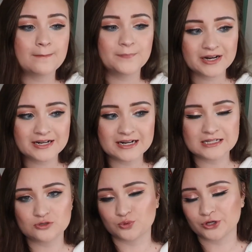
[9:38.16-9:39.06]
But it
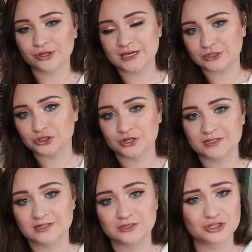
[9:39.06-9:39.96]
is really
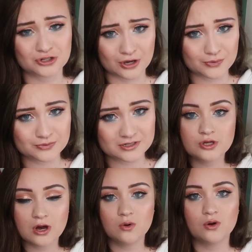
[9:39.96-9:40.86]
interesting to note.
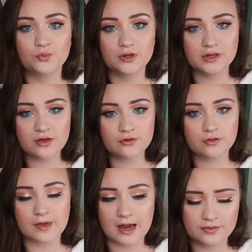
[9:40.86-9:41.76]
So really, other
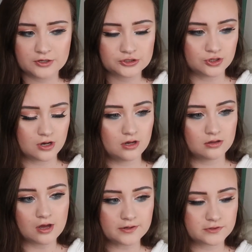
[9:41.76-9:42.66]
than that, there's not a
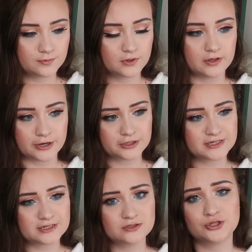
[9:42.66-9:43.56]
lot of
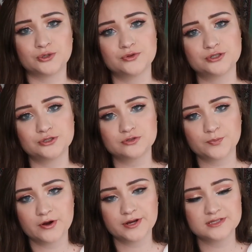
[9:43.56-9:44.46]
similarities to the two
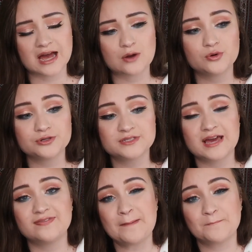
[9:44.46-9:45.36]
spawns. I will
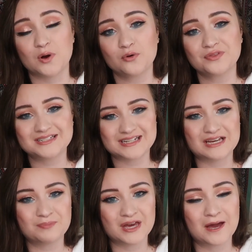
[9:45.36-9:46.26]
say they both
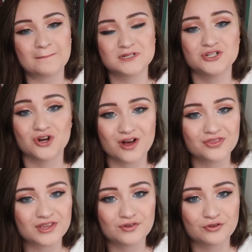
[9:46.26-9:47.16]
did pick up to
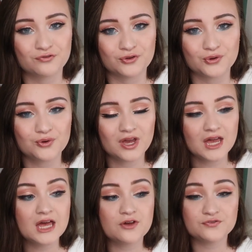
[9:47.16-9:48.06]
non-living food
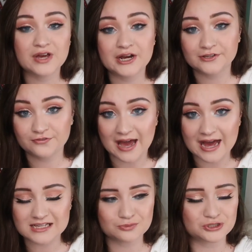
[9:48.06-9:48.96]
very
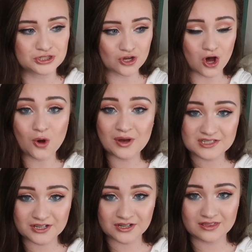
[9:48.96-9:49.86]
fast, which is
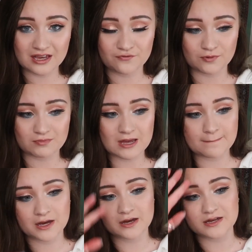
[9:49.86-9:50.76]
always a good thing for me,
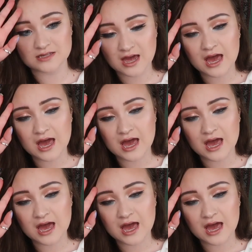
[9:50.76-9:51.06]
because